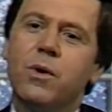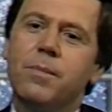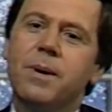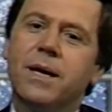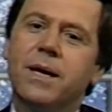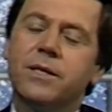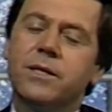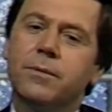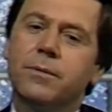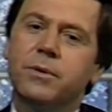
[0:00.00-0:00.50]
we're
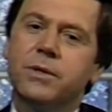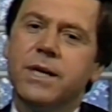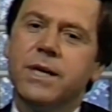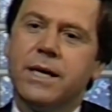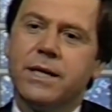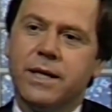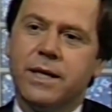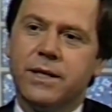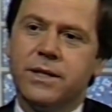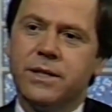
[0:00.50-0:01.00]
about to
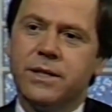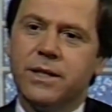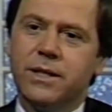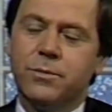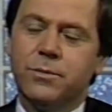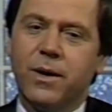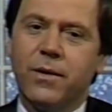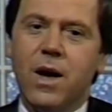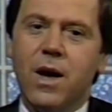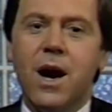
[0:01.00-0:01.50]
present
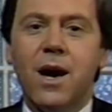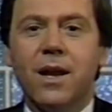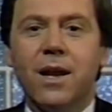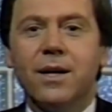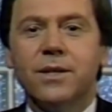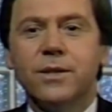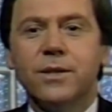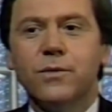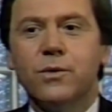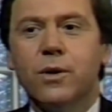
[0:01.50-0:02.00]
is one of the
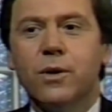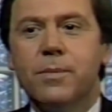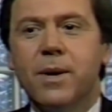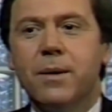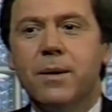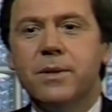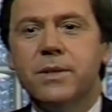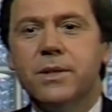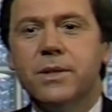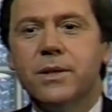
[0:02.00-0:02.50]
highlights of Sugar
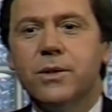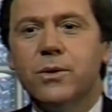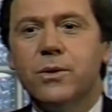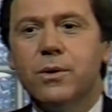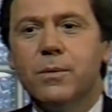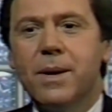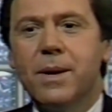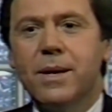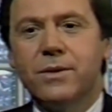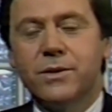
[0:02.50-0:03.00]
Babies, and
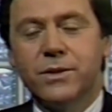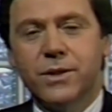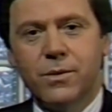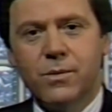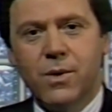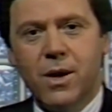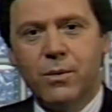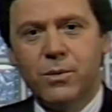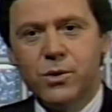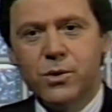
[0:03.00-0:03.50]
you're about to
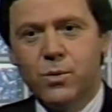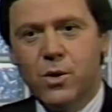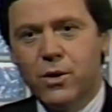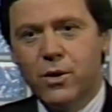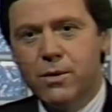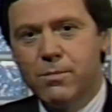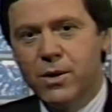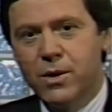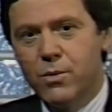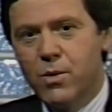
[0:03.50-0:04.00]
see why. Would you
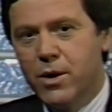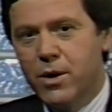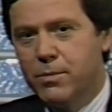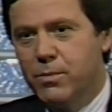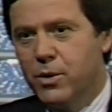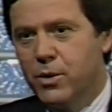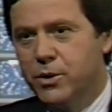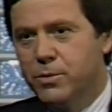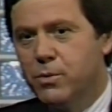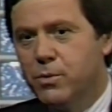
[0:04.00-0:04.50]
welcome Rhonda
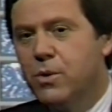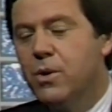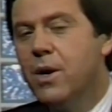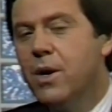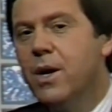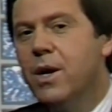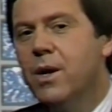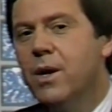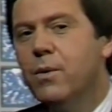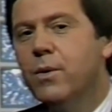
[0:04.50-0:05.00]
Burchmore
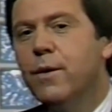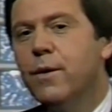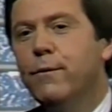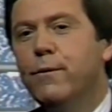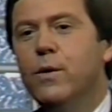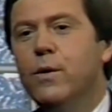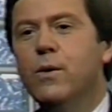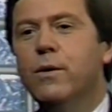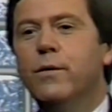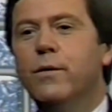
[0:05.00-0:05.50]
with a
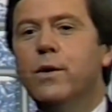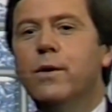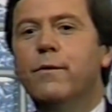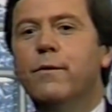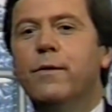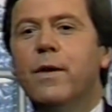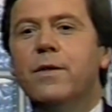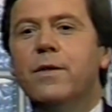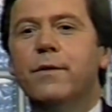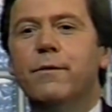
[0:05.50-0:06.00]
few of her
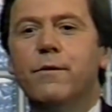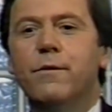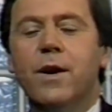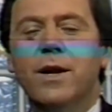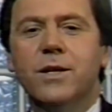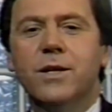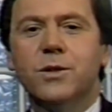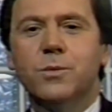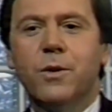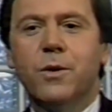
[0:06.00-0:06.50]
feathered
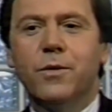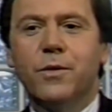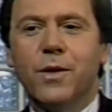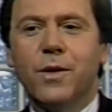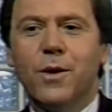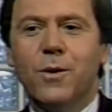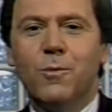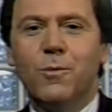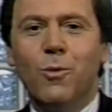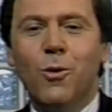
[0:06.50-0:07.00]
friends with
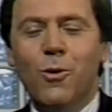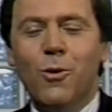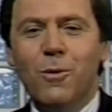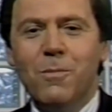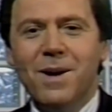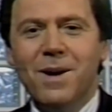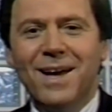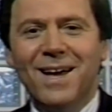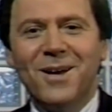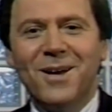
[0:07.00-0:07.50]

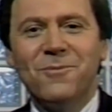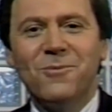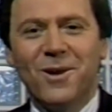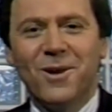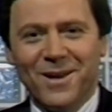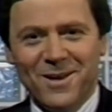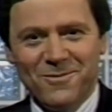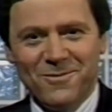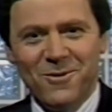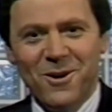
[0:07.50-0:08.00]
Warm and
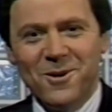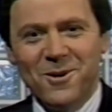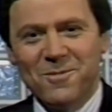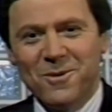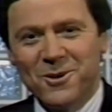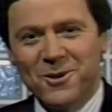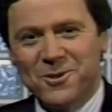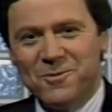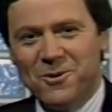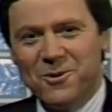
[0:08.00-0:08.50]
Willing. Rhonda
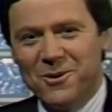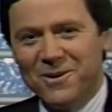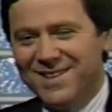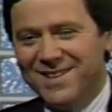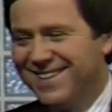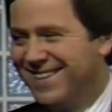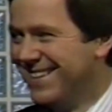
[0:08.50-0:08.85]
Burchmore.